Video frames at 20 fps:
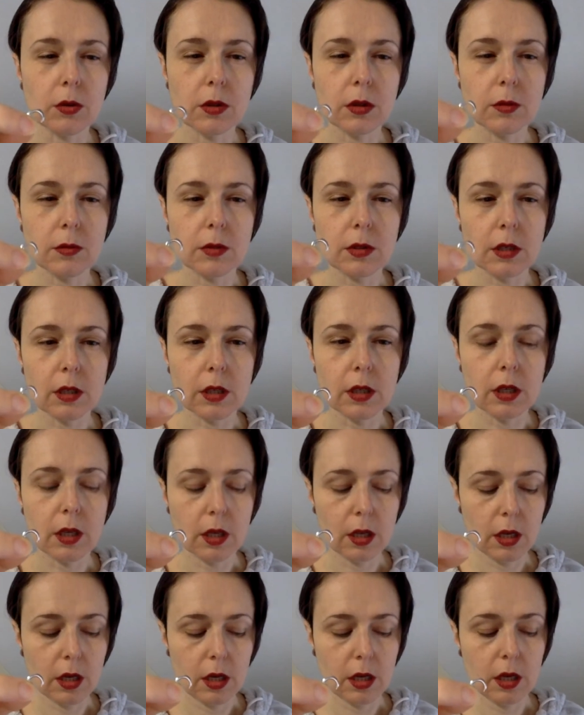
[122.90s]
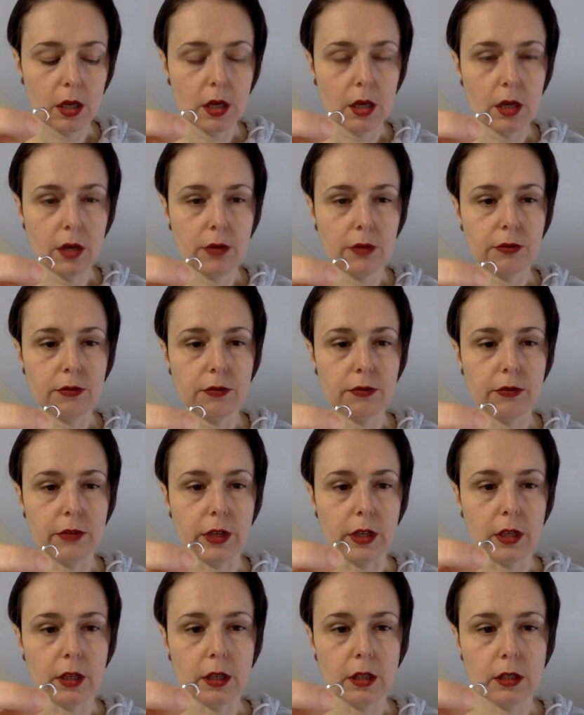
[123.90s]
seems to fit
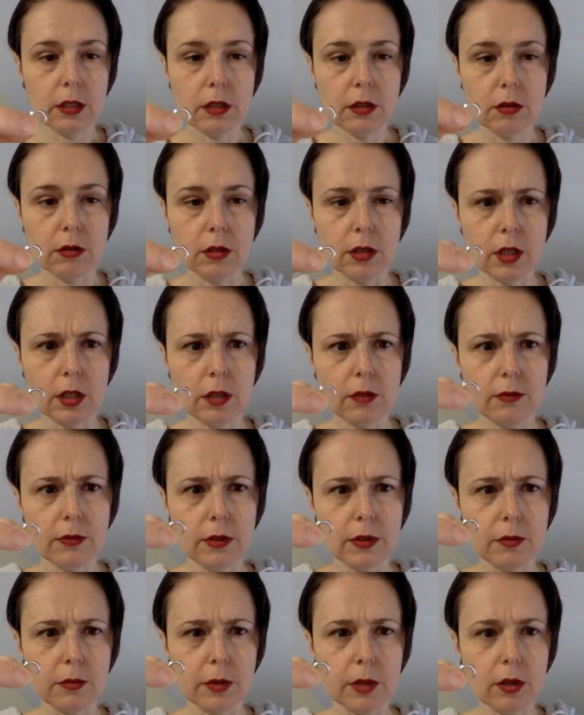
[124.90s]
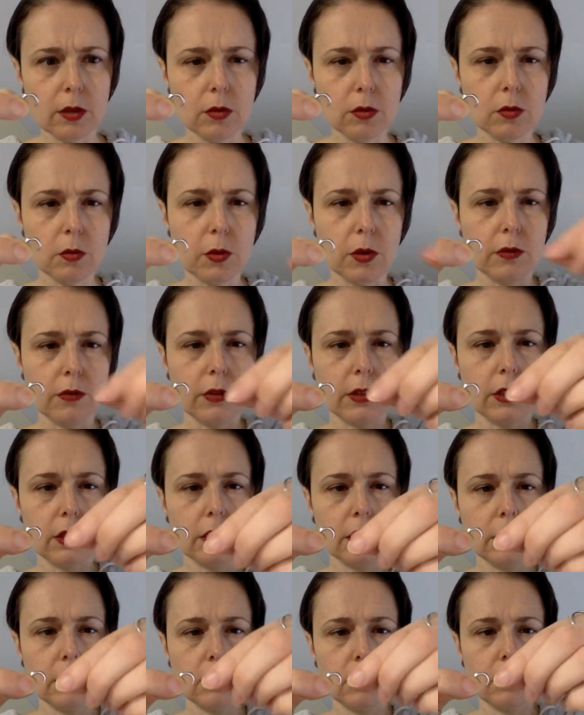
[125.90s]
it, or it fits my nose
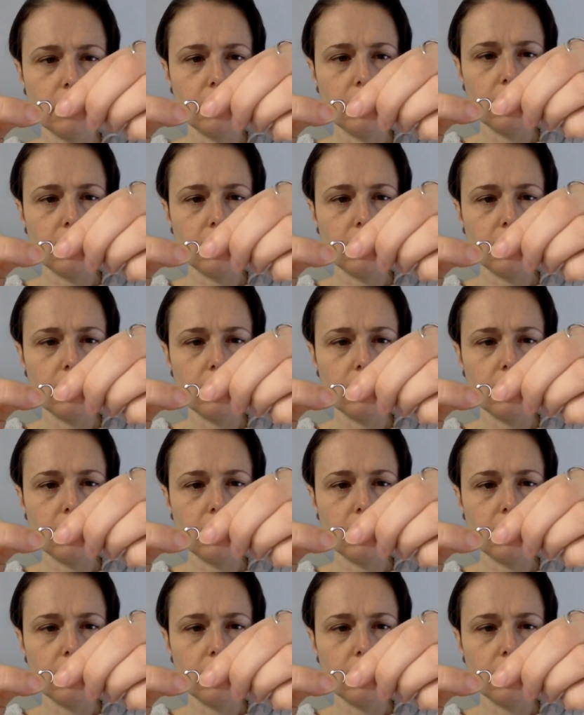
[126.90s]
perfectly. So,